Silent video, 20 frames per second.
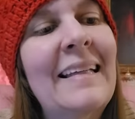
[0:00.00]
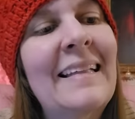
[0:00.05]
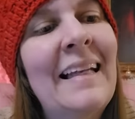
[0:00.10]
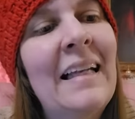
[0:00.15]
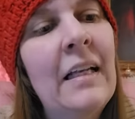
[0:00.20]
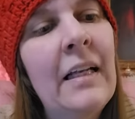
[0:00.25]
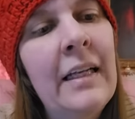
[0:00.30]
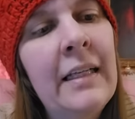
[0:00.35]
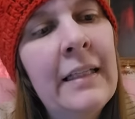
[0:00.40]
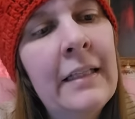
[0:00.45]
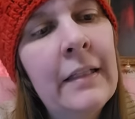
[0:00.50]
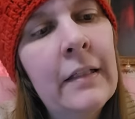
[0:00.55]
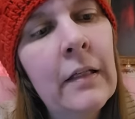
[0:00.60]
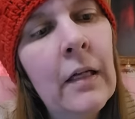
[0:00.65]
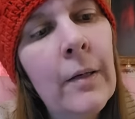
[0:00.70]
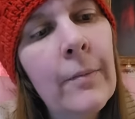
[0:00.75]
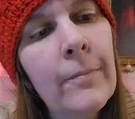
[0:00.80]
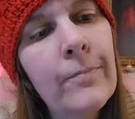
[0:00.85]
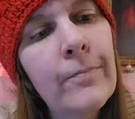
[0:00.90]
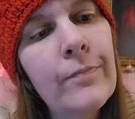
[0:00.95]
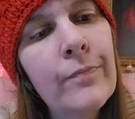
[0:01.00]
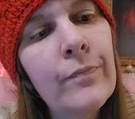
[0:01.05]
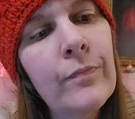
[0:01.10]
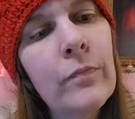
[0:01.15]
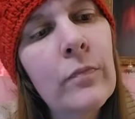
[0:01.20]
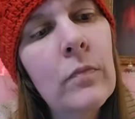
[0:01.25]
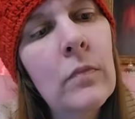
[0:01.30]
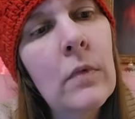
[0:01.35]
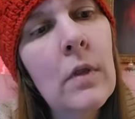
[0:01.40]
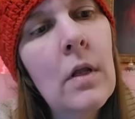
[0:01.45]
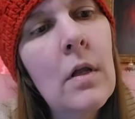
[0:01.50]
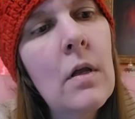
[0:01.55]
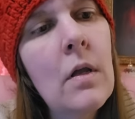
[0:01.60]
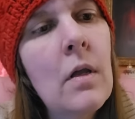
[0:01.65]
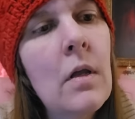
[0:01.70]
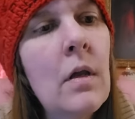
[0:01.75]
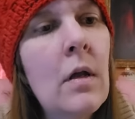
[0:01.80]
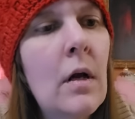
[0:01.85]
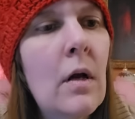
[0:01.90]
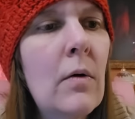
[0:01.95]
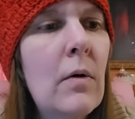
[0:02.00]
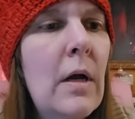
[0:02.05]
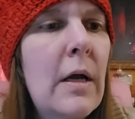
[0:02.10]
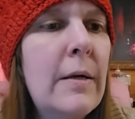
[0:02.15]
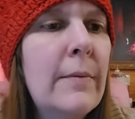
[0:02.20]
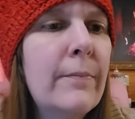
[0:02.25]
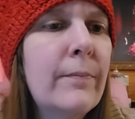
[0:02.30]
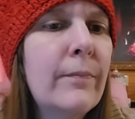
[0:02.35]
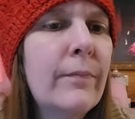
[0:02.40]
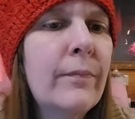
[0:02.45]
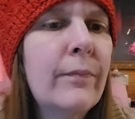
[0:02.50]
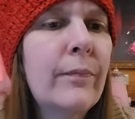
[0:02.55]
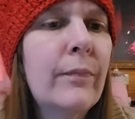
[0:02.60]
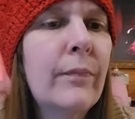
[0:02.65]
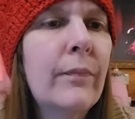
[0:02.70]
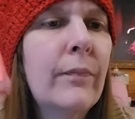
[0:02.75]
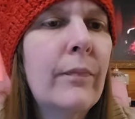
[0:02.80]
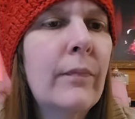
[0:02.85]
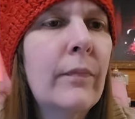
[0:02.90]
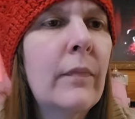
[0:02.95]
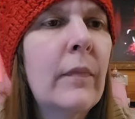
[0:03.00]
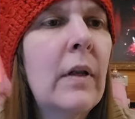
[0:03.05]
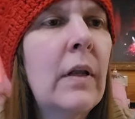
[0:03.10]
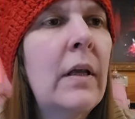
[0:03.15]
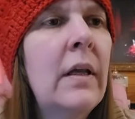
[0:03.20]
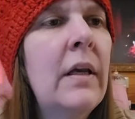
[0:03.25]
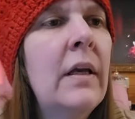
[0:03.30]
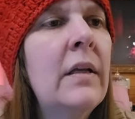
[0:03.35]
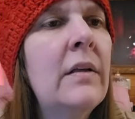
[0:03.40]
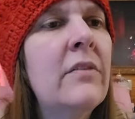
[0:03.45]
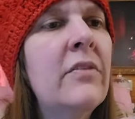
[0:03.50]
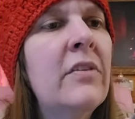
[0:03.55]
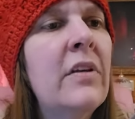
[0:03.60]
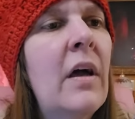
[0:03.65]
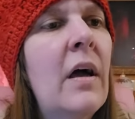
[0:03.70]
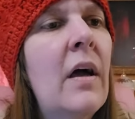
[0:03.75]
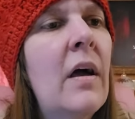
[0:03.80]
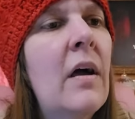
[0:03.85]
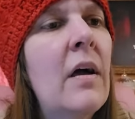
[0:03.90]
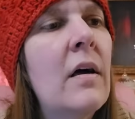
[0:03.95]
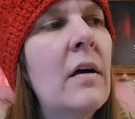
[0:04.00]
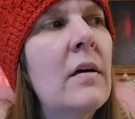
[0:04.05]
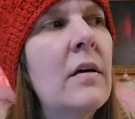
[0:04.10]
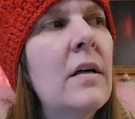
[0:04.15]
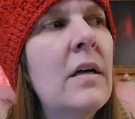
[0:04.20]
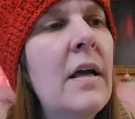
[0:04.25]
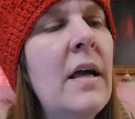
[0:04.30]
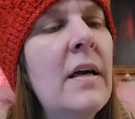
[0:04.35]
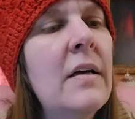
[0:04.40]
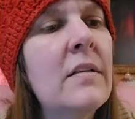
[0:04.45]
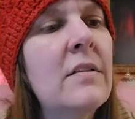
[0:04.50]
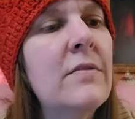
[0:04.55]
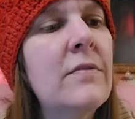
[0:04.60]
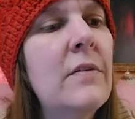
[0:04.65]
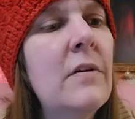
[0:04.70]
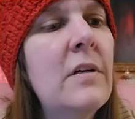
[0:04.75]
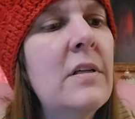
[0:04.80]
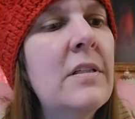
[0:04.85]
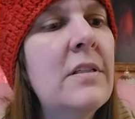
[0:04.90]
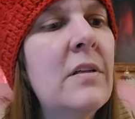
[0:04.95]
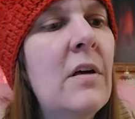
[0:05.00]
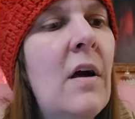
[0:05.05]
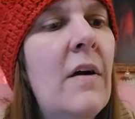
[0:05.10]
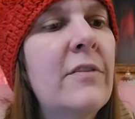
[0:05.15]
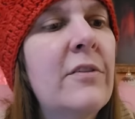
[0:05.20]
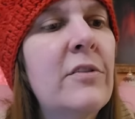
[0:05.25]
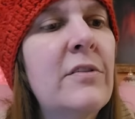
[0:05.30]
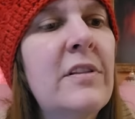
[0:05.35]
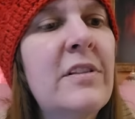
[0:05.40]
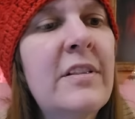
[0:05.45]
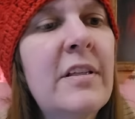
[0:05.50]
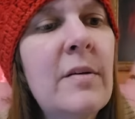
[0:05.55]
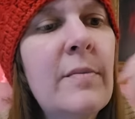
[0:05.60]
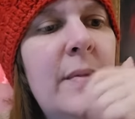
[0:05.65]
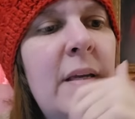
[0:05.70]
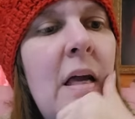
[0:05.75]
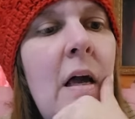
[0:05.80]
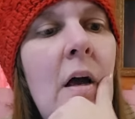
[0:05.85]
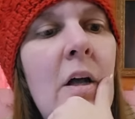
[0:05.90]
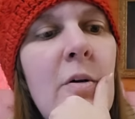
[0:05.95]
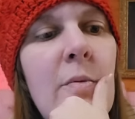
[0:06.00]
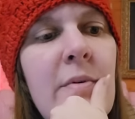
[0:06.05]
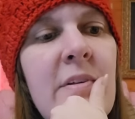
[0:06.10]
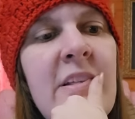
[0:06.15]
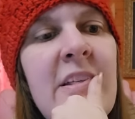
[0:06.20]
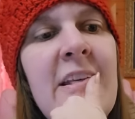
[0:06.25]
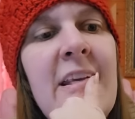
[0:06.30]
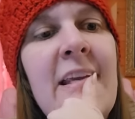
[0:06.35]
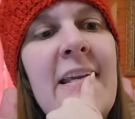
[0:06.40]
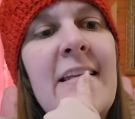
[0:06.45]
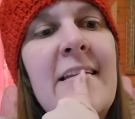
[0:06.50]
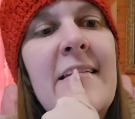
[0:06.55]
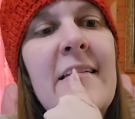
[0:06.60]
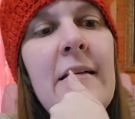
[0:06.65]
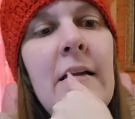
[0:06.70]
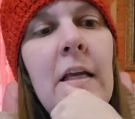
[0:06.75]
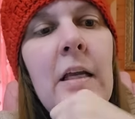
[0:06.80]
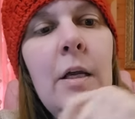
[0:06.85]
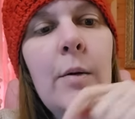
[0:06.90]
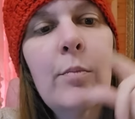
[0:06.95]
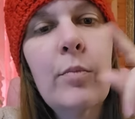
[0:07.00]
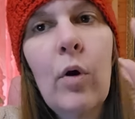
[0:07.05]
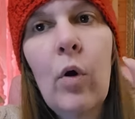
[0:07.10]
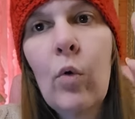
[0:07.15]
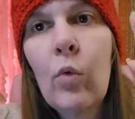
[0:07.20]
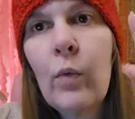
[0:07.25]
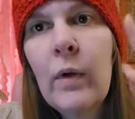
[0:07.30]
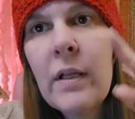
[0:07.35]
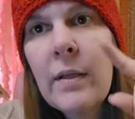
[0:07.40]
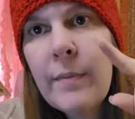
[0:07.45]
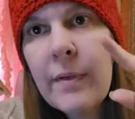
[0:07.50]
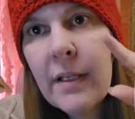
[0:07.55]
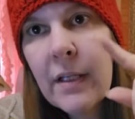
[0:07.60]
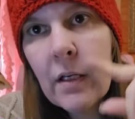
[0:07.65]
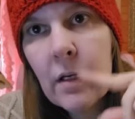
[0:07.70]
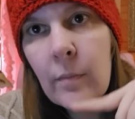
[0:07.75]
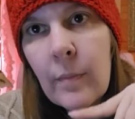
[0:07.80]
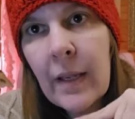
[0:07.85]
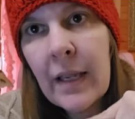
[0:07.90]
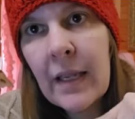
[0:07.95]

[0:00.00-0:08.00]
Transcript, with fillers: clean. All right. It's, uh, yeah, it's very soft. So this is going to be 100% premium